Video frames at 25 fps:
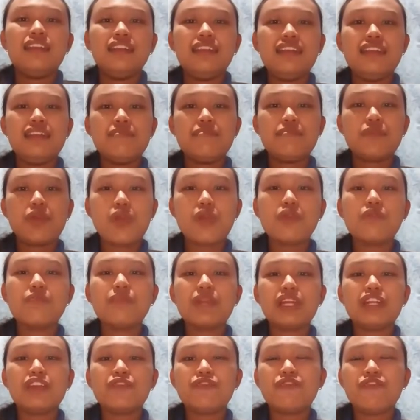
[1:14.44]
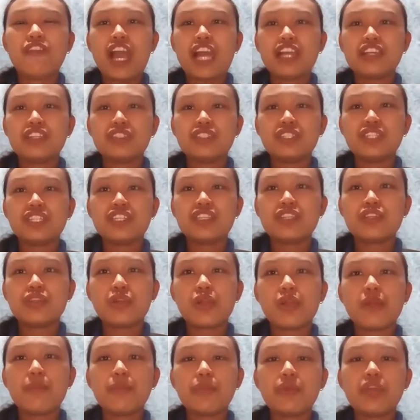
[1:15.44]
LenBong Manufacturing
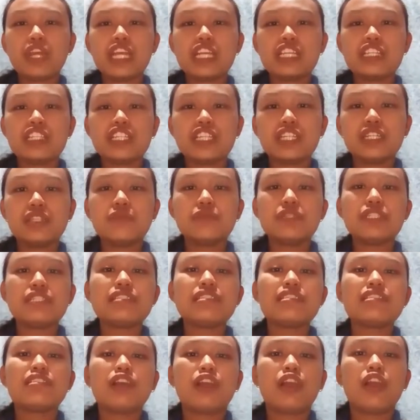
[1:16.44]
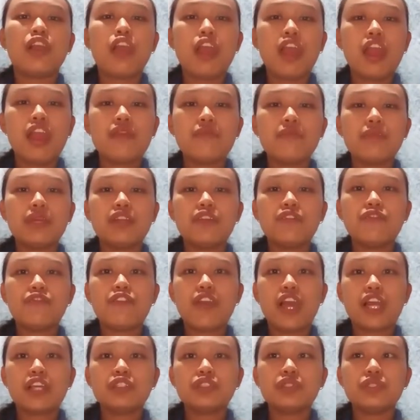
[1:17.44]
Corporation, which is a car
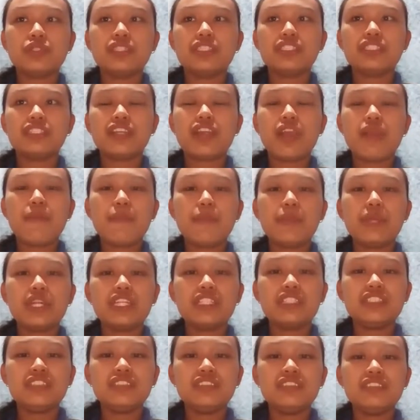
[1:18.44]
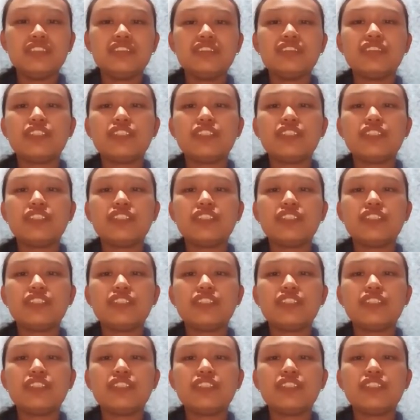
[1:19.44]
manufacturing company,